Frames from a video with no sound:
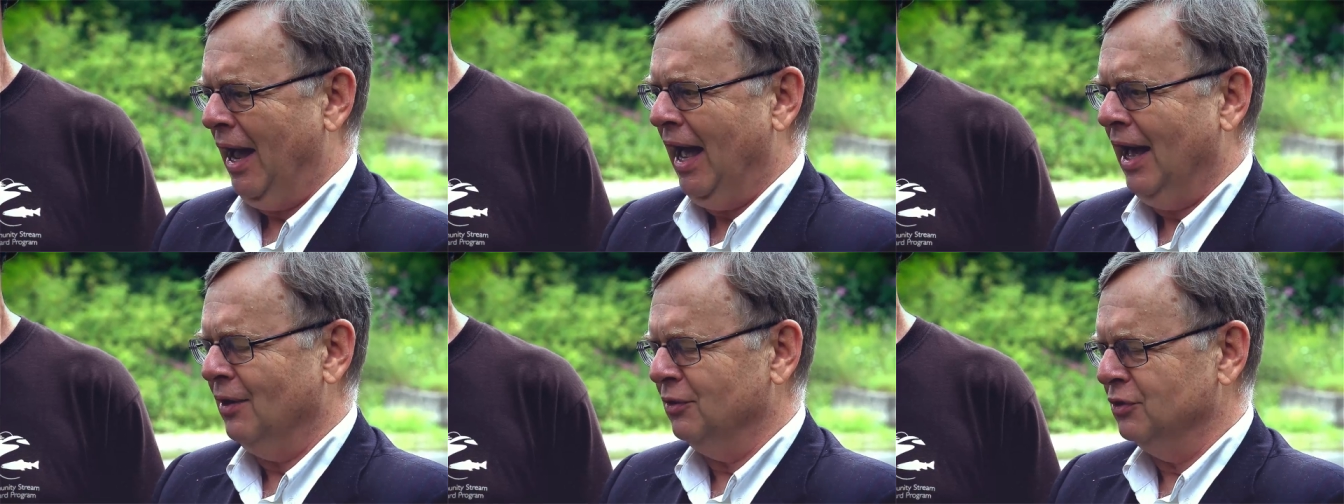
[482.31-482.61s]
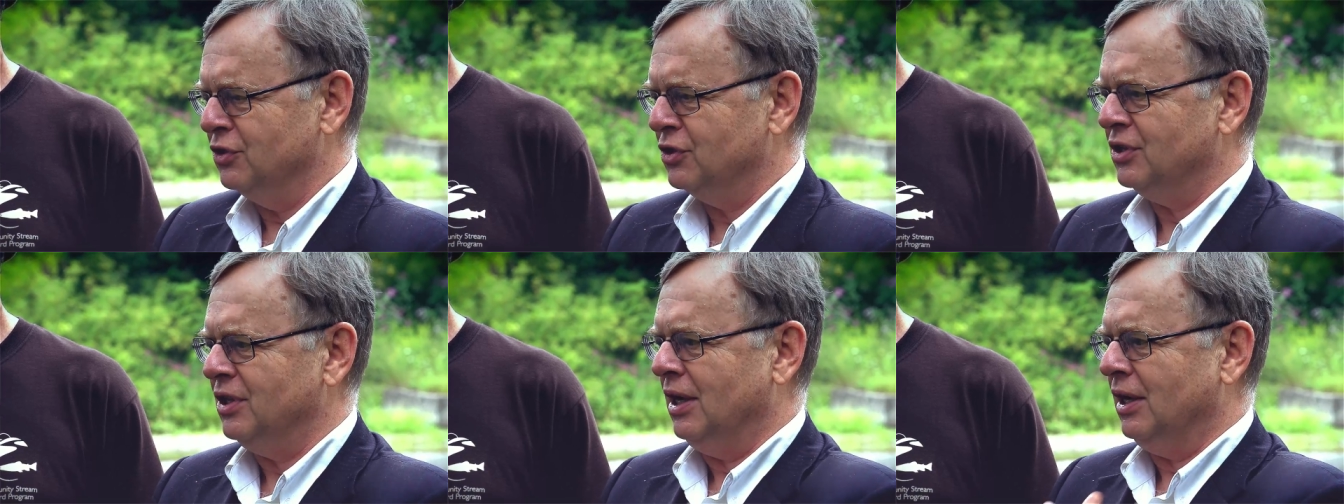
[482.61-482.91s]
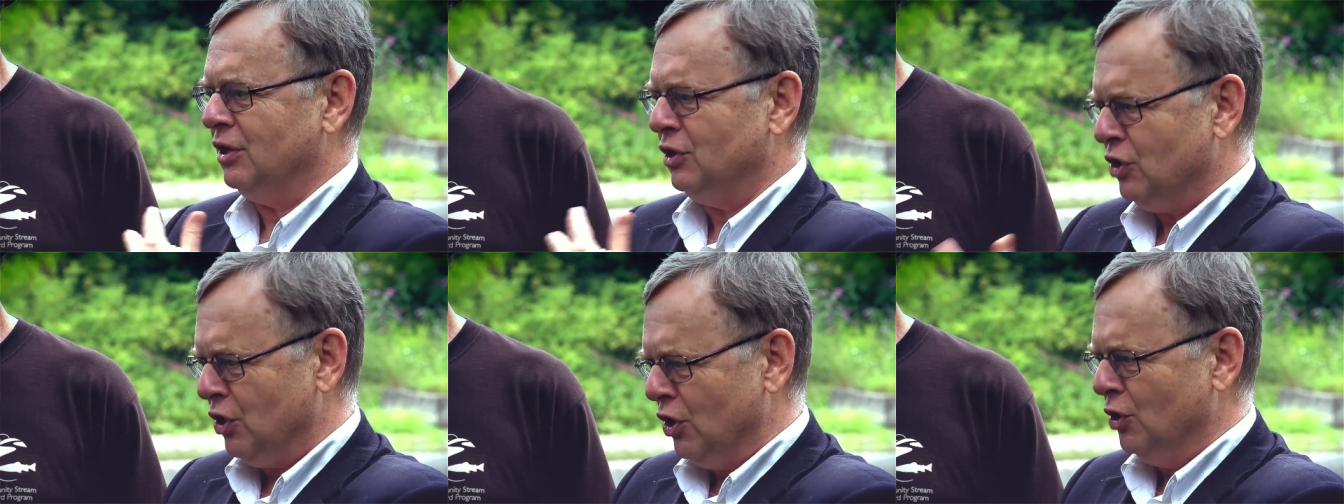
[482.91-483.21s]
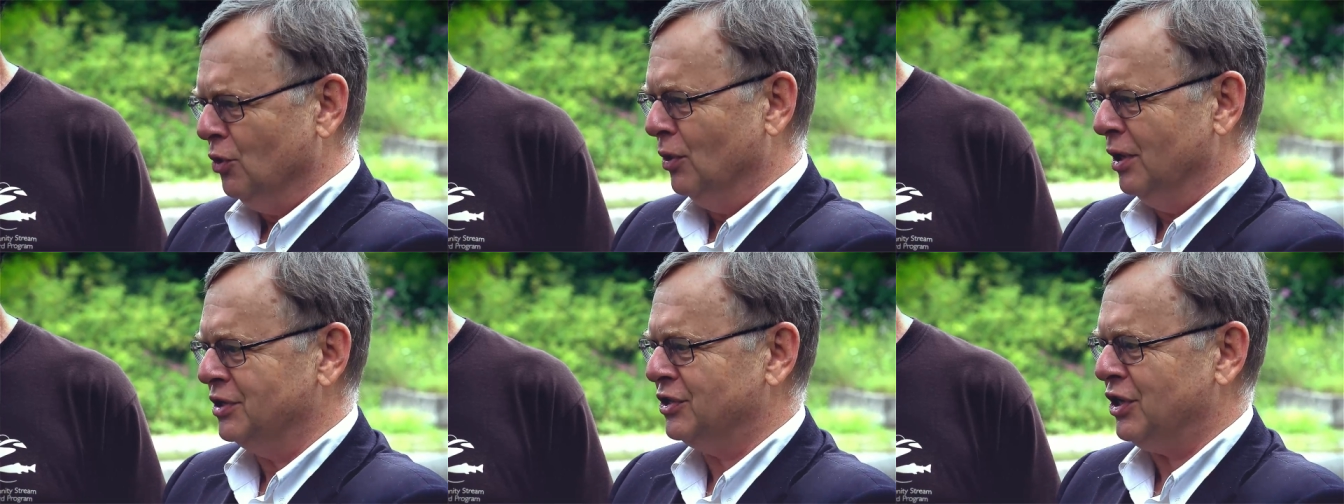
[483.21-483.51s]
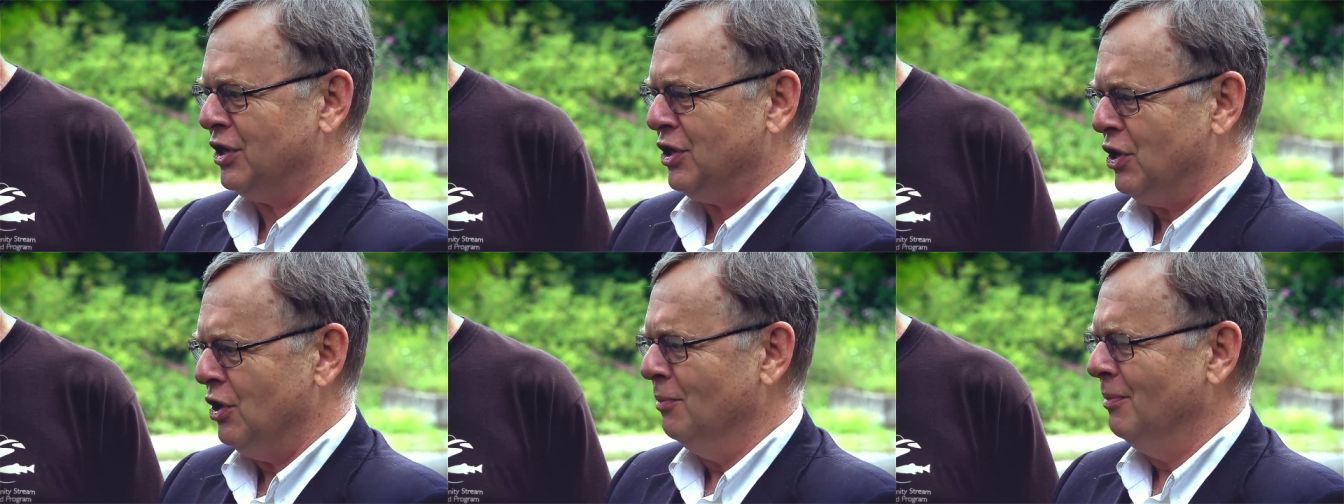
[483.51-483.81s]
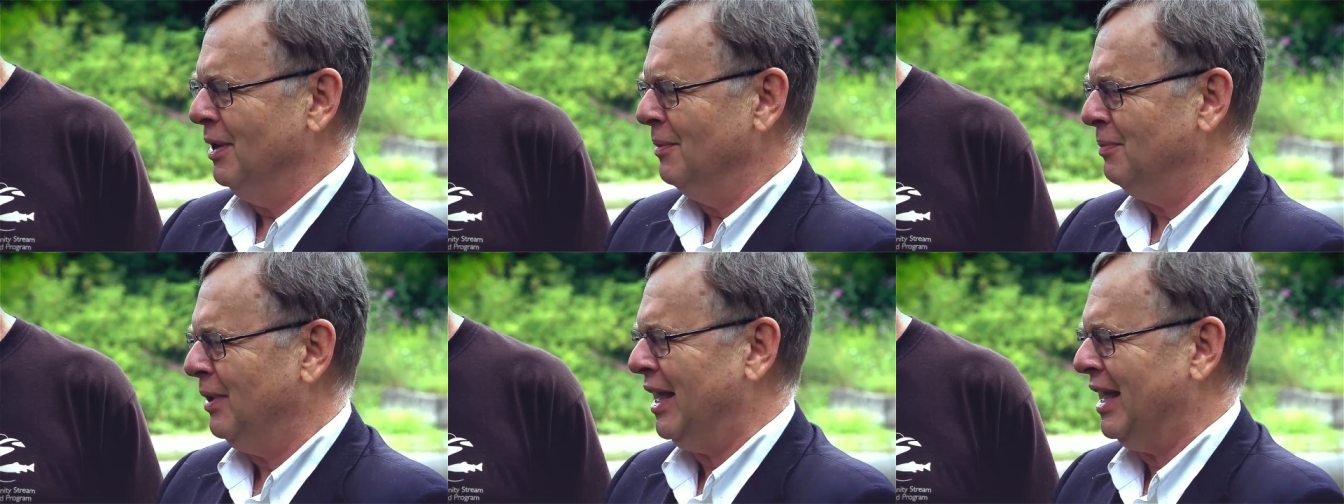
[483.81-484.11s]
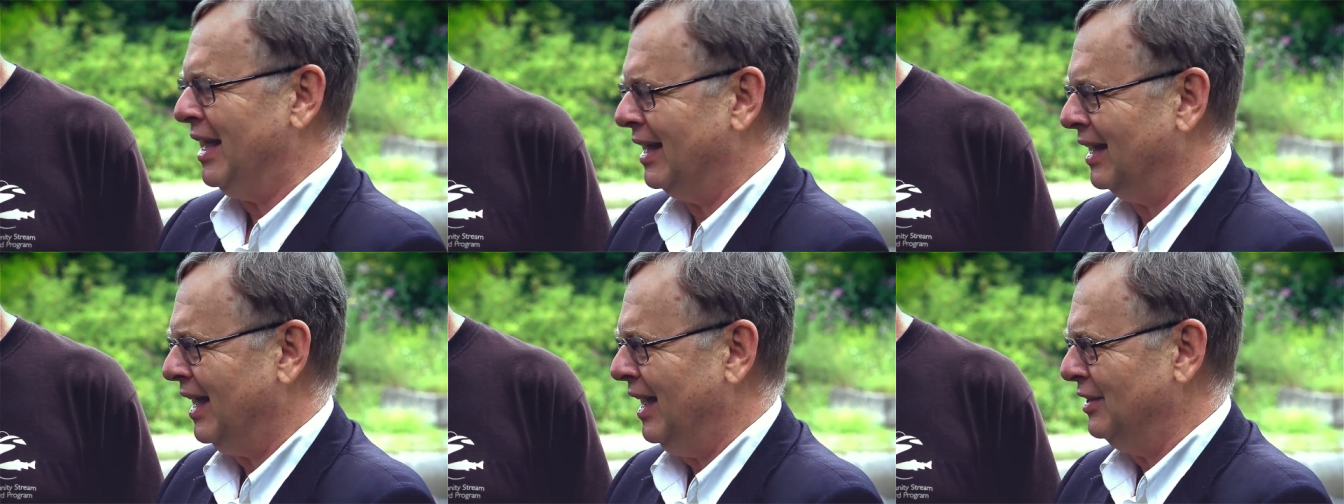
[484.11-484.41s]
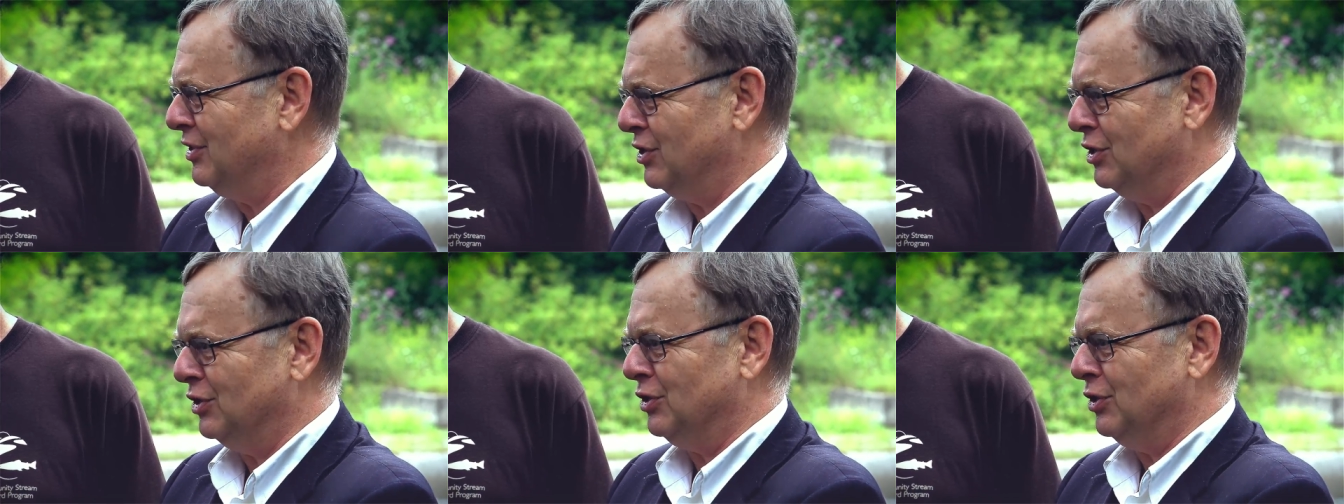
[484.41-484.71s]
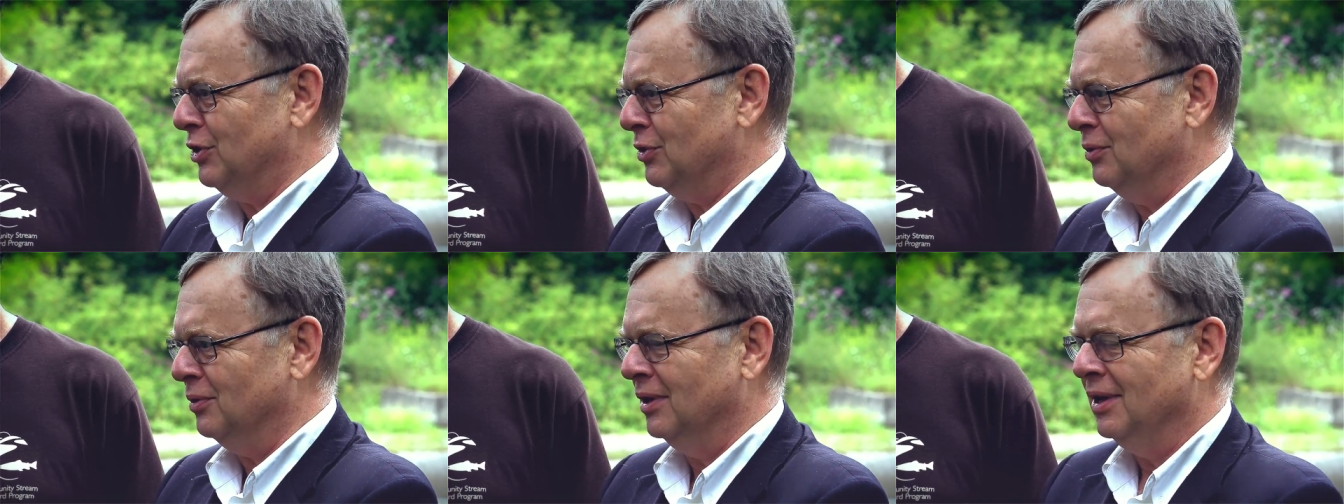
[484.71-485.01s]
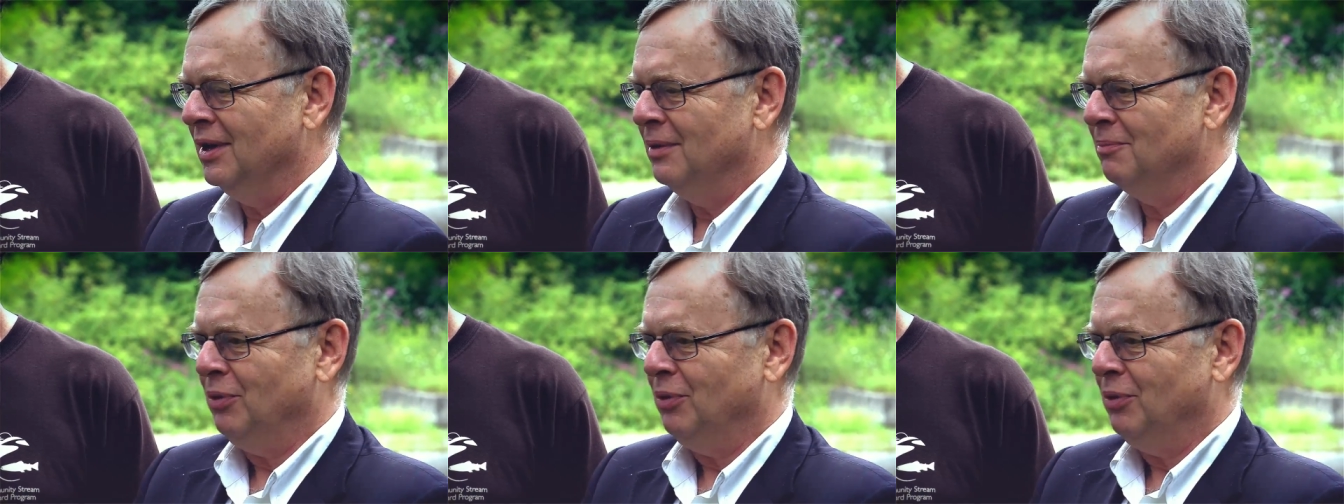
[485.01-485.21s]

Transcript: bounds that you as a human being had to do,